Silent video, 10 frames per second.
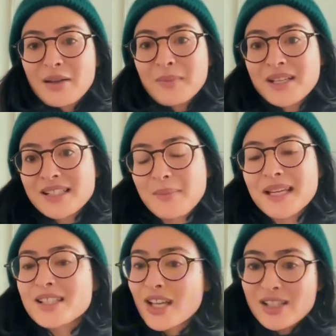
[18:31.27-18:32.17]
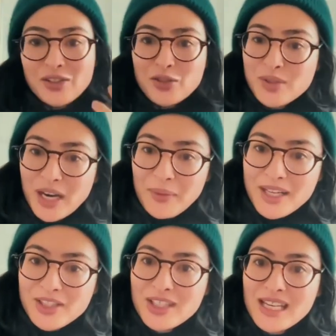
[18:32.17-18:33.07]
Because I mean, it's a new
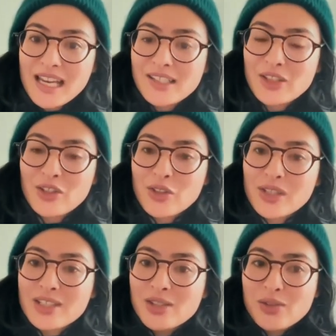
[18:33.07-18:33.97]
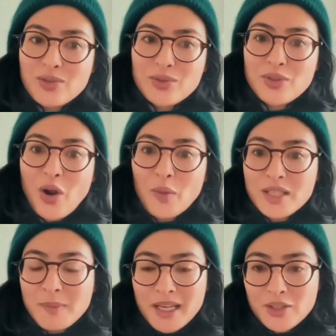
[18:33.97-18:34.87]
direction, and you need to
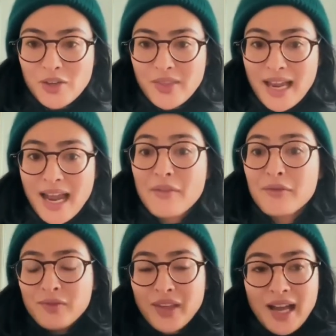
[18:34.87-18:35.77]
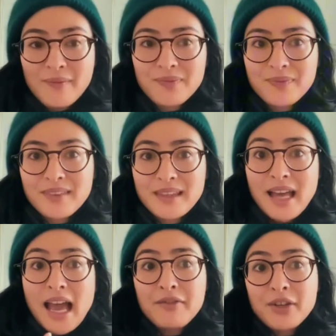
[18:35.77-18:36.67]
always make sure that
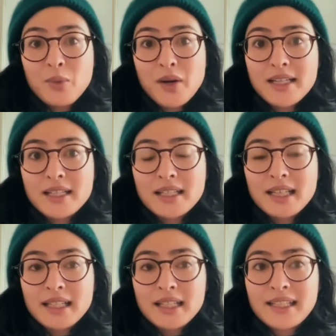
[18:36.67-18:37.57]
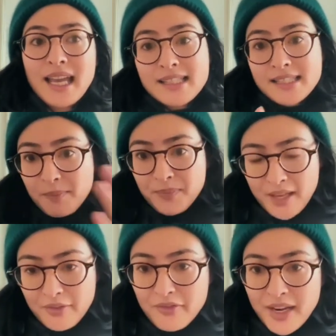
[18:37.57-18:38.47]
everyone gets
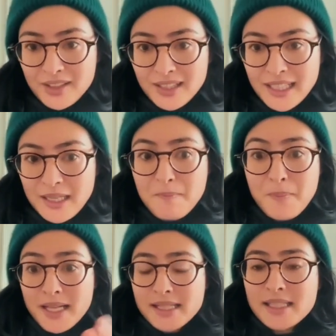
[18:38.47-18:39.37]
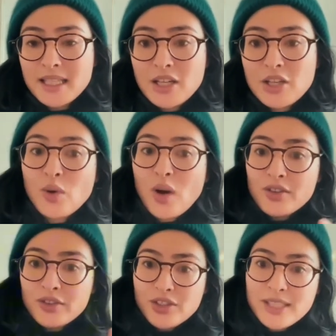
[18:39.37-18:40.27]
something fairly, but to
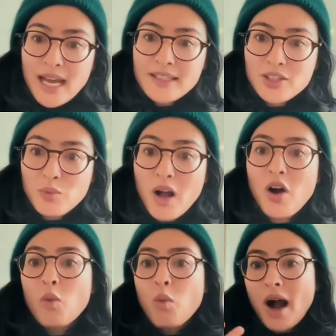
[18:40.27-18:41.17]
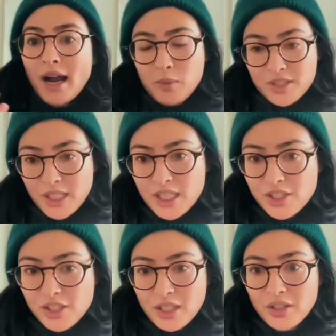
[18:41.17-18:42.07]
understand as well why we're
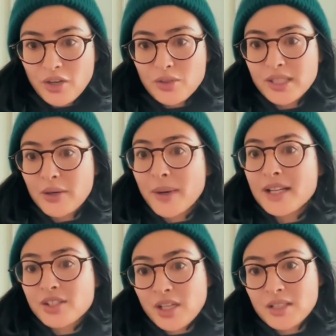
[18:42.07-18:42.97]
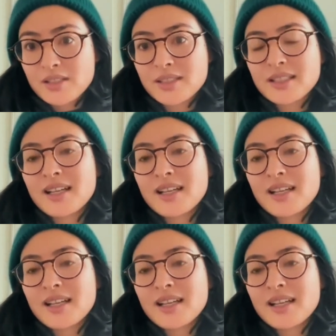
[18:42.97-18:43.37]
changing, directions.